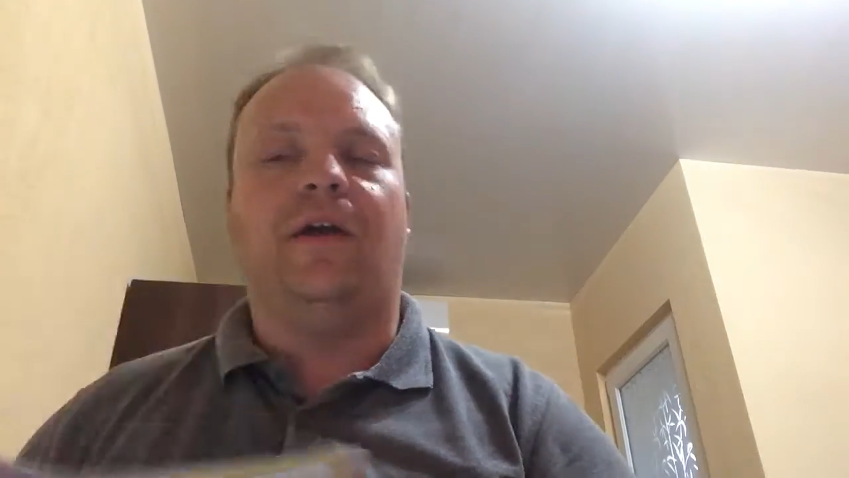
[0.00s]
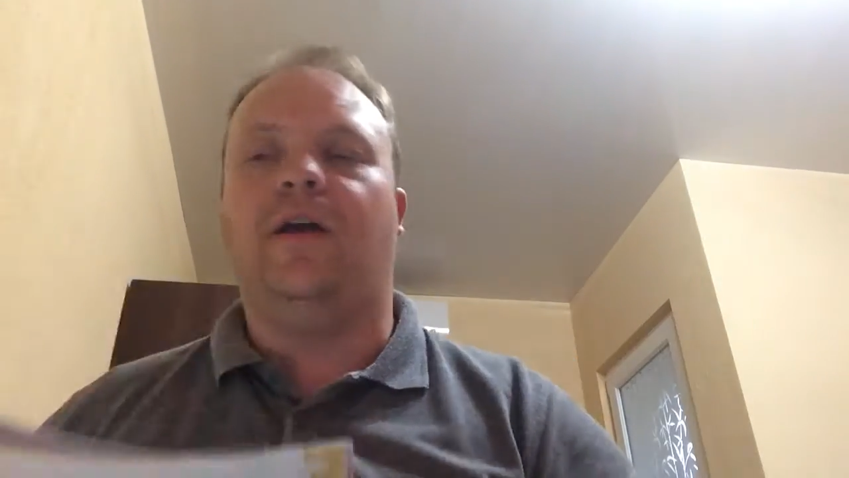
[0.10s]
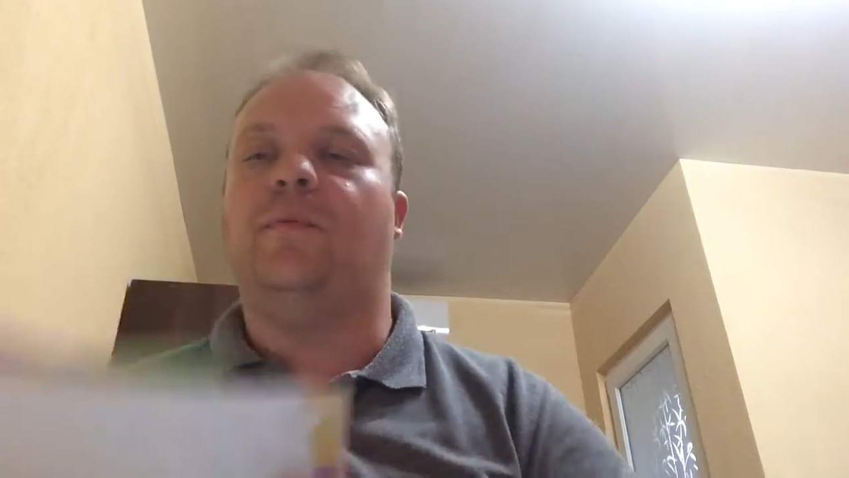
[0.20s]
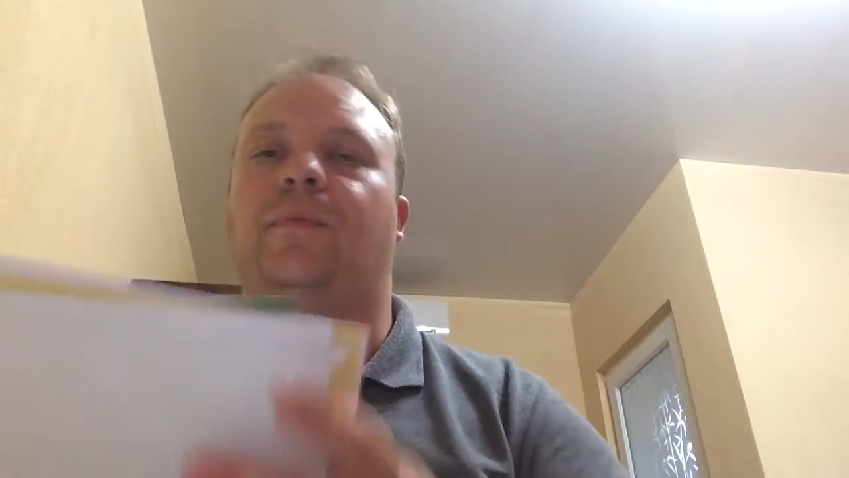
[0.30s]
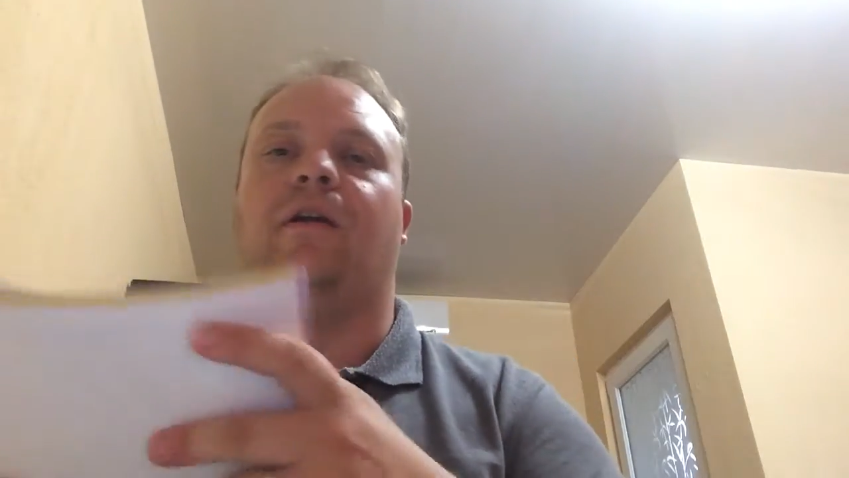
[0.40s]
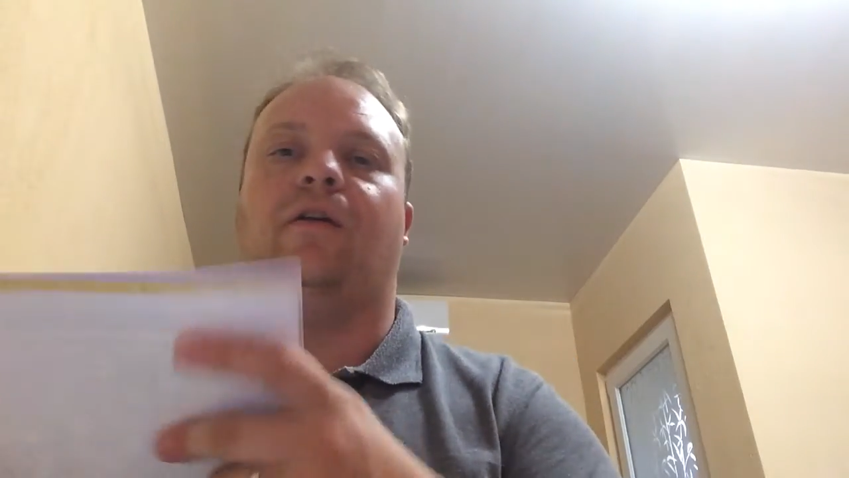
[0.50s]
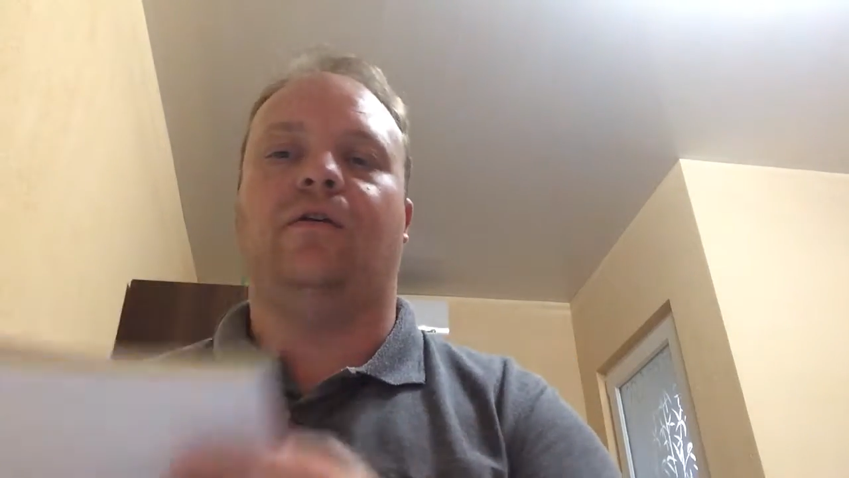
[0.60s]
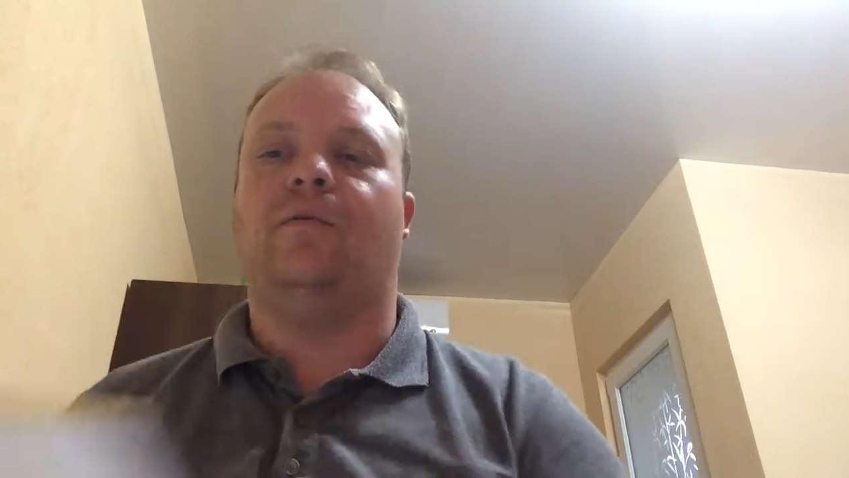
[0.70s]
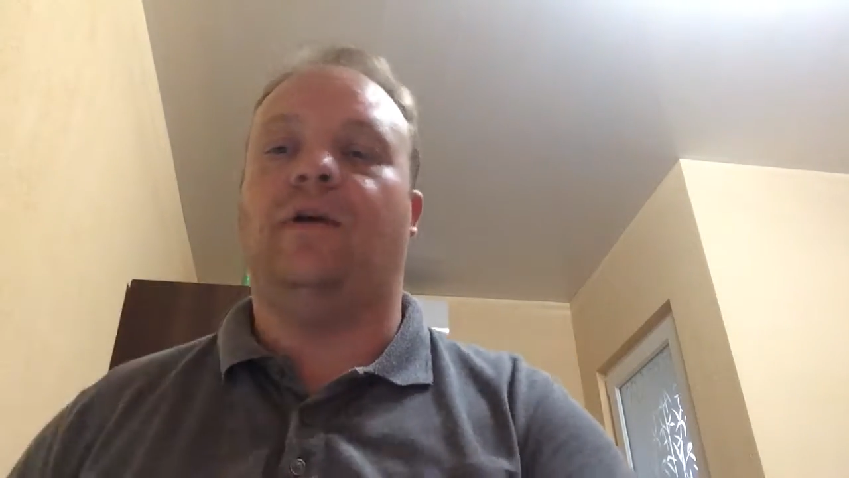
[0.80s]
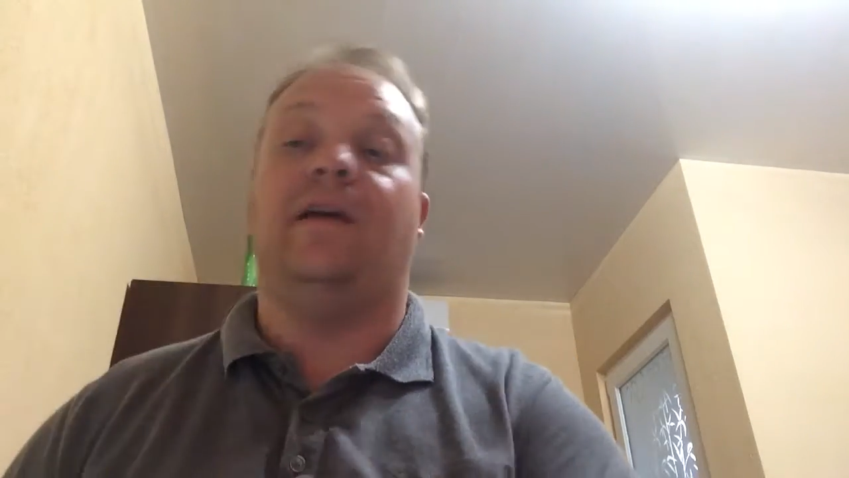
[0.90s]
to help you
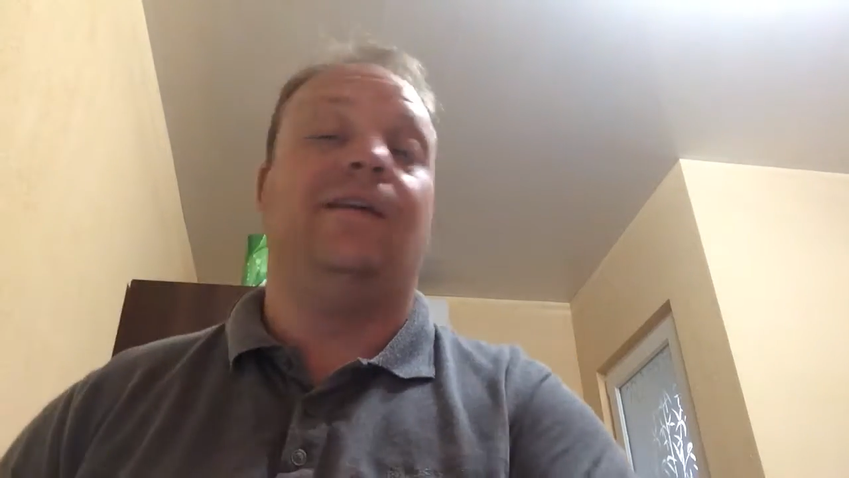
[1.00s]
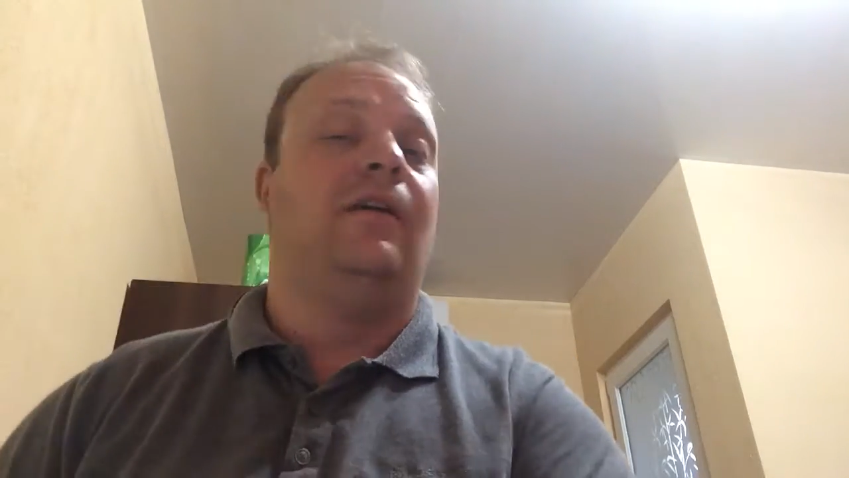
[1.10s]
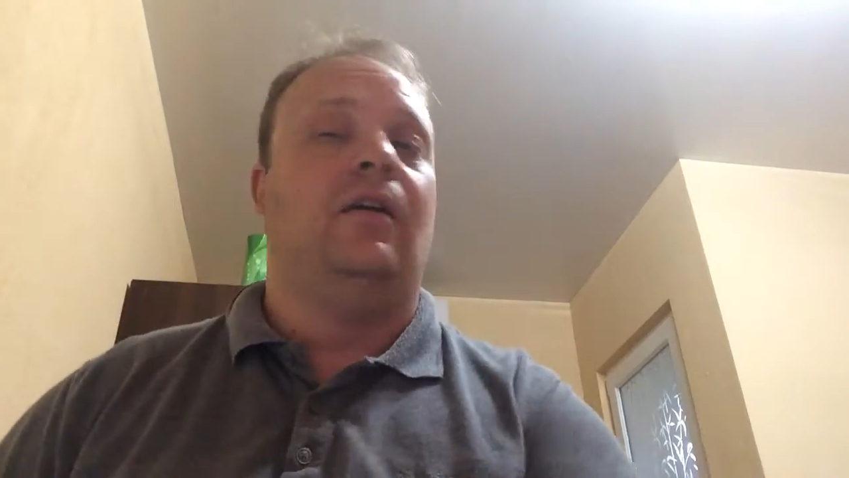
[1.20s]
along the way.